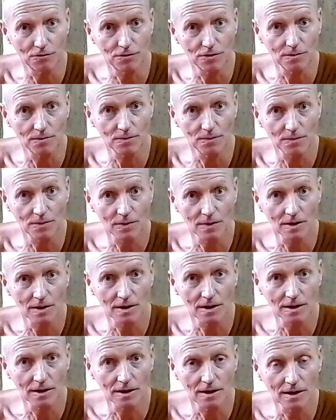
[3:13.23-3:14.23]
Fills
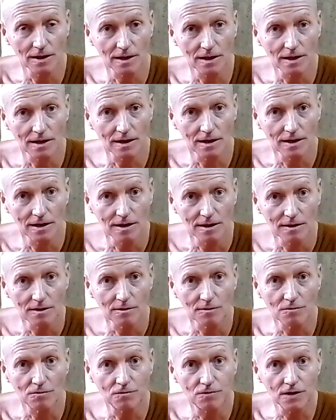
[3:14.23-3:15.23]
you with energy
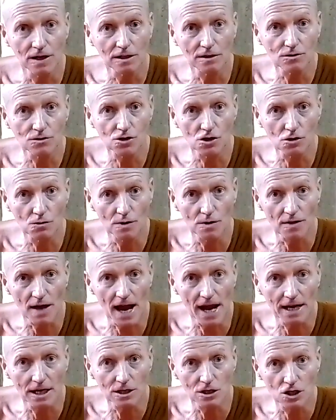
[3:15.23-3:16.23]

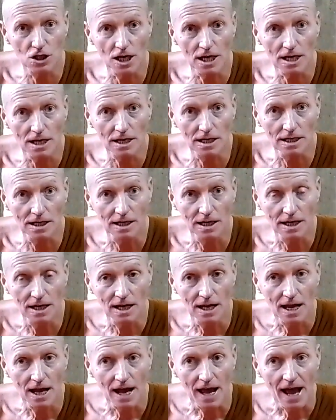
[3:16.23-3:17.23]
and
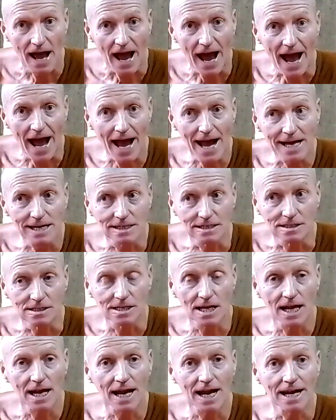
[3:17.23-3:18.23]
enthusiasm
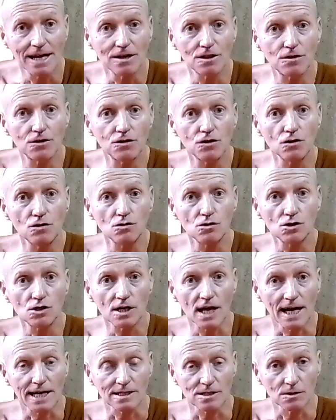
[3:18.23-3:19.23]
to
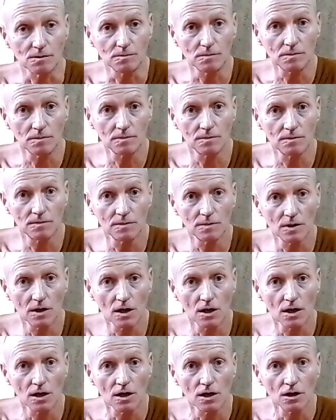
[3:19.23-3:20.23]
go on and
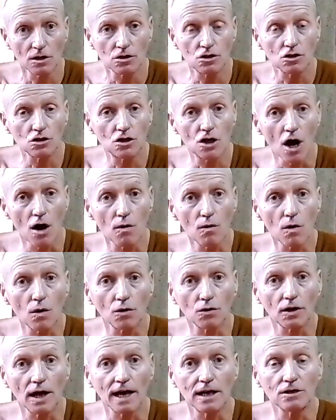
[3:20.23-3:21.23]
do the things you
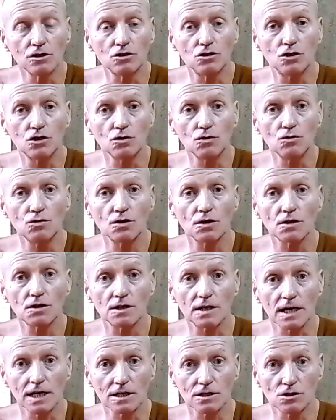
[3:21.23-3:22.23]
do need to
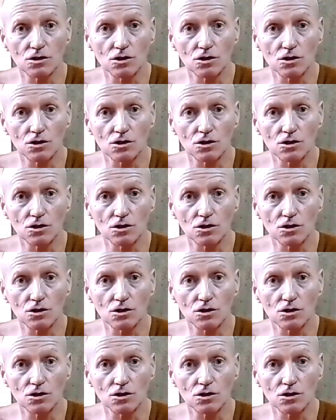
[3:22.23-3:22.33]
do.